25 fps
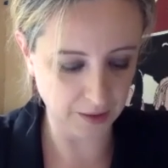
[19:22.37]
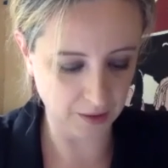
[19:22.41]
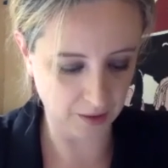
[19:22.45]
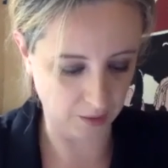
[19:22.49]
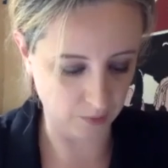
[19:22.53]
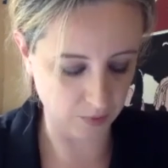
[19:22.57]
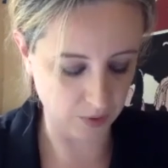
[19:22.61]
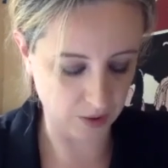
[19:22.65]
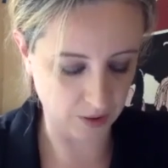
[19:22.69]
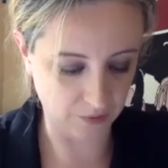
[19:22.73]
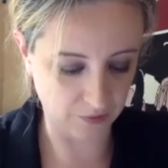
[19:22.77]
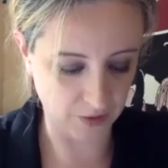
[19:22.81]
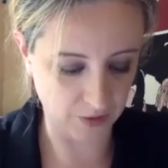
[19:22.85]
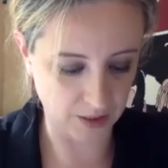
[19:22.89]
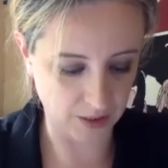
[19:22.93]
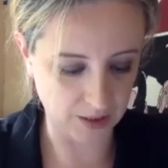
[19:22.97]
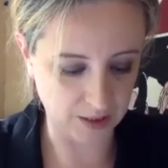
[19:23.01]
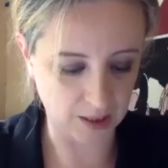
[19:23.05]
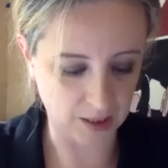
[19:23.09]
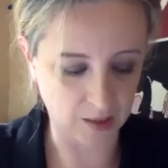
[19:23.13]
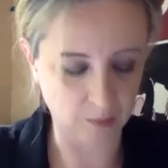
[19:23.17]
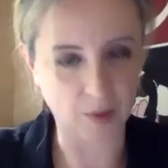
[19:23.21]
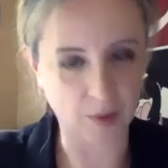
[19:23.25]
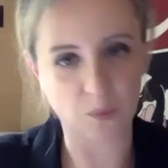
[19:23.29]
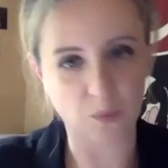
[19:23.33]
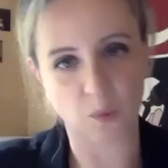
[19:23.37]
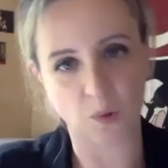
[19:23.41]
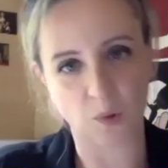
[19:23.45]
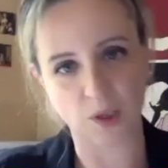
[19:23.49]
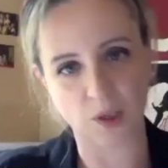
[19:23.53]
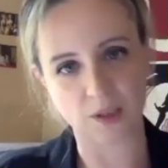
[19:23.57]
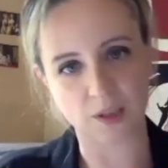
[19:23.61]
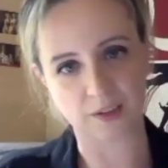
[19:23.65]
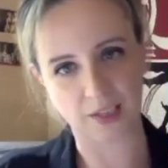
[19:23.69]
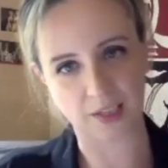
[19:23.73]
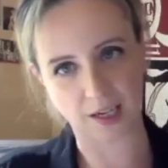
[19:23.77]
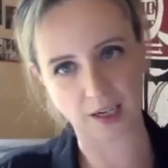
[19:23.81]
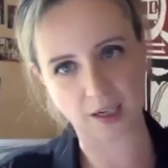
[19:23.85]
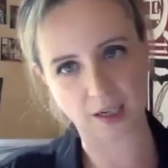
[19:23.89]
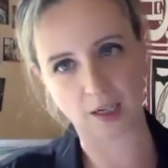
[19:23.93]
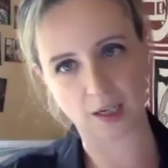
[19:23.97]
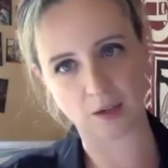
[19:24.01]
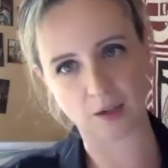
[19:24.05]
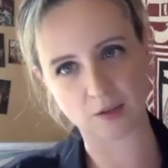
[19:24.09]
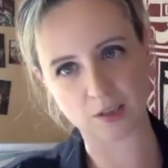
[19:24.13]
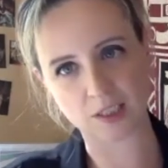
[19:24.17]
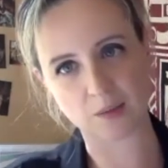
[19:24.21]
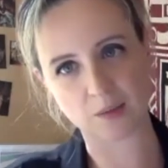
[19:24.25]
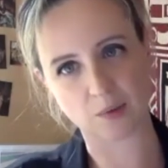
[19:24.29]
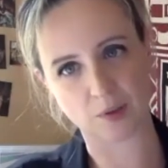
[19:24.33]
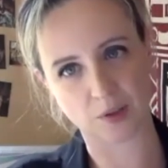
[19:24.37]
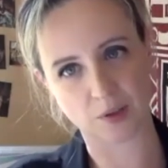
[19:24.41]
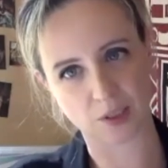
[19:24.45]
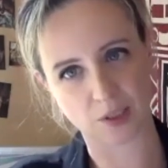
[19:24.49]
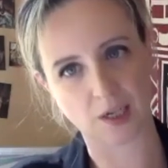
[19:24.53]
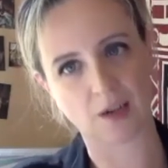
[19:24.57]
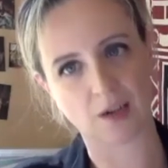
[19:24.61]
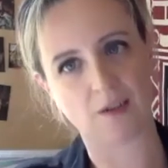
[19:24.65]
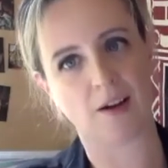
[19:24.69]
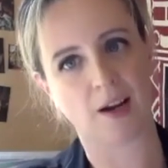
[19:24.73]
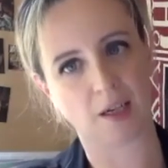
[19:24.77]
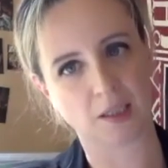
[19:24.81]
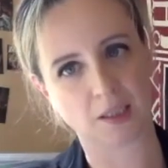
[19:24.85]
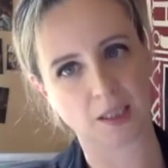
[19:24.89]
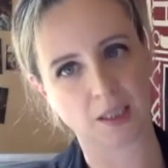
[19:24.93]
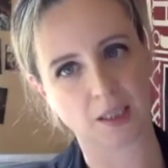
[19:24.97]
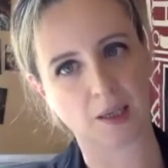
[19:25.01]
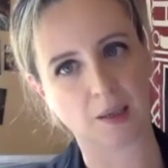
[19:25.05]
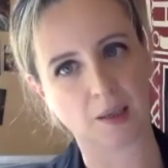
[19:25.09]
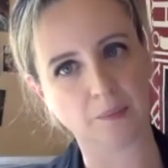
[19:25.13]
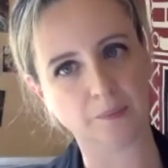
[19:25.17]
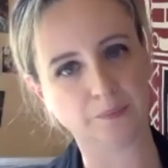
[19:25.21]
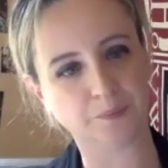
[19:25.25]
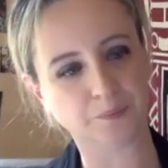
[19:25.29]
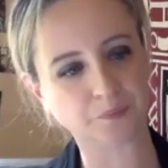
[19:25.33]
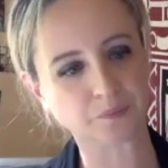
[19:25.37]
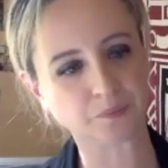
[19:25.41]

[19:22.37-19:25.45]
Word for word: It was the first time I'd worked that closely with a director